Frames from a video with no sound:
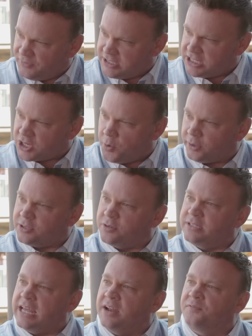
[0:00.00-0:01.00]
Francisco in there.
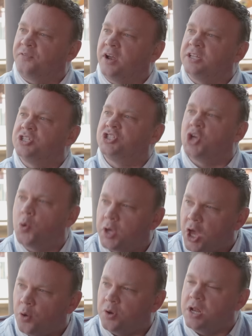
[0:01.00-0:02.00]
So San
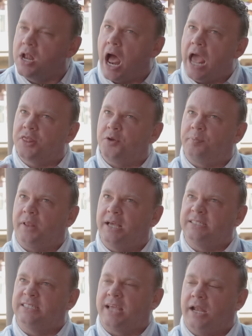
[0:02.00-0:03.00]
Francisco, neither
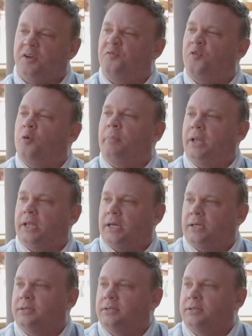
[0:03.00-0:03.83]
place is getting full billing.